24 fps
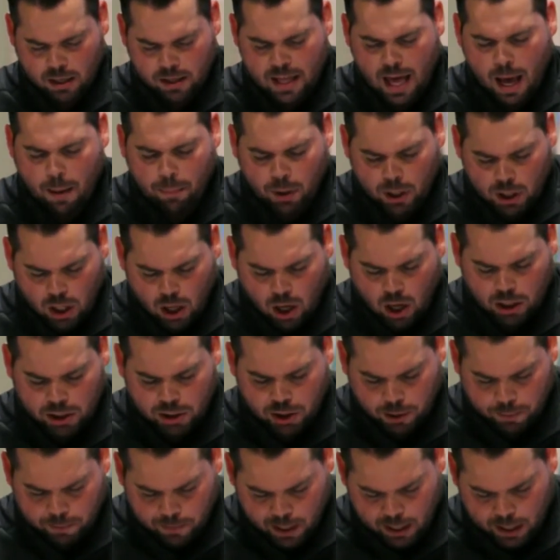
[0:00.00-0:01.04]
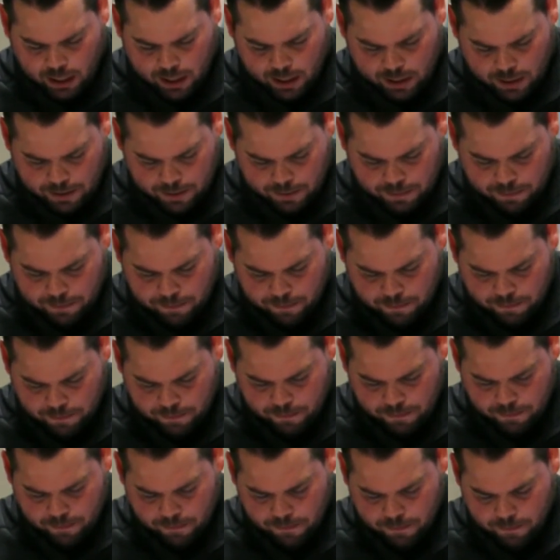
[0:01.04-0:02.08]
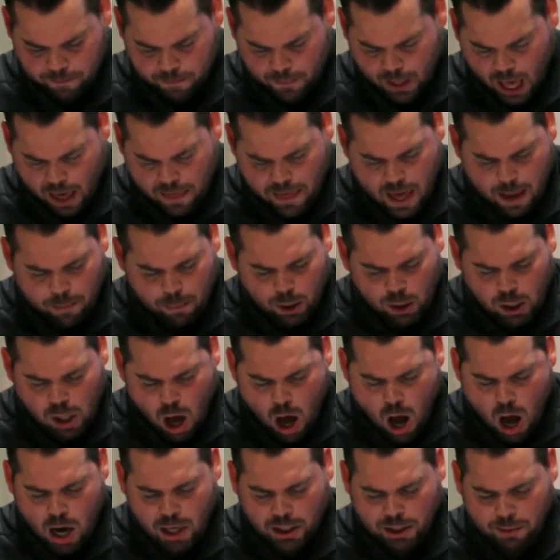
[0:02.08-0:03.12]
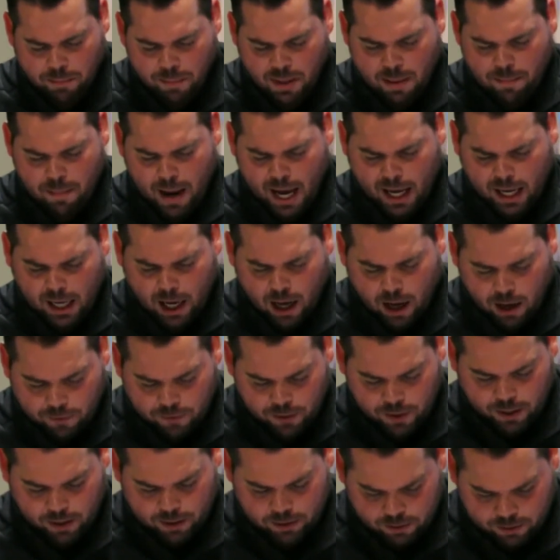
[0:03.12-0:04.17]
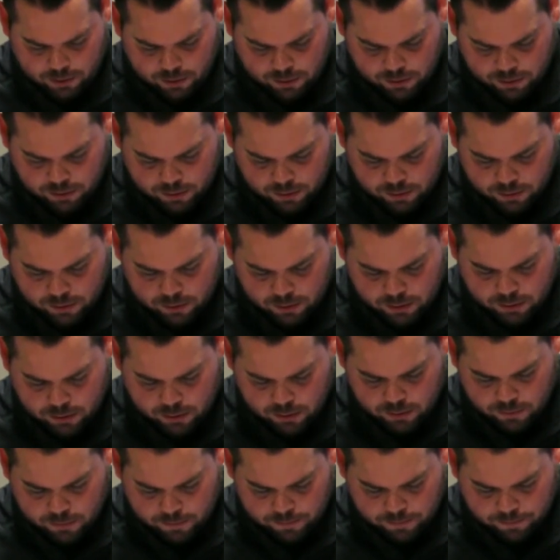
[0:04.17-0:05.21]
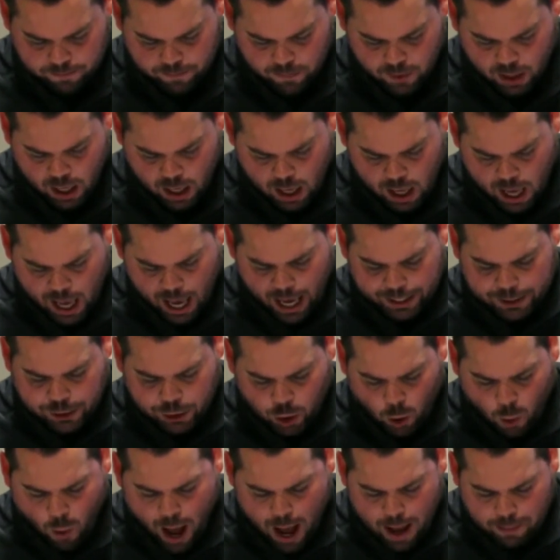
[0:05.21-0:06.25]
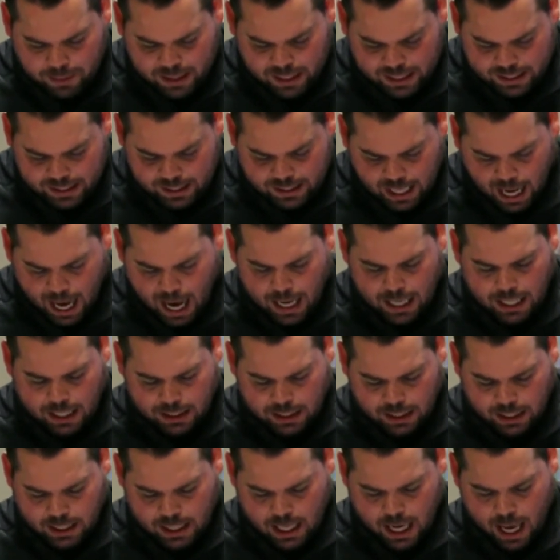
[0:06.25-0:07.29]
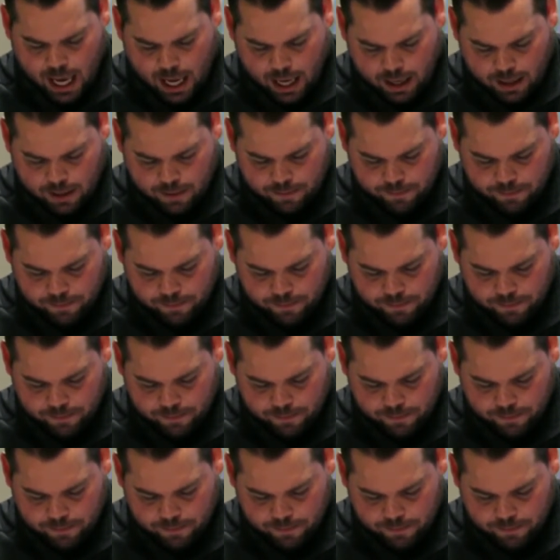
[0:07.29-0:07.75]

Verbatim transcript: that belong to me. They belong to me by covenant. And so I'm deciding today